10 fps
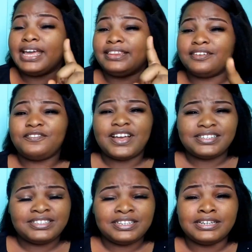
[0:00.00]
The
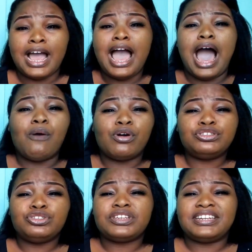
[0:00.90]
first thing, I
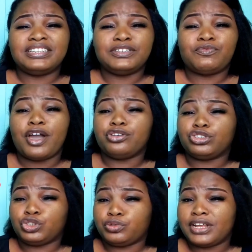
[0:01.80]
want you to identify your
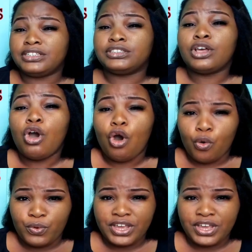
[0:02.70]
strengths or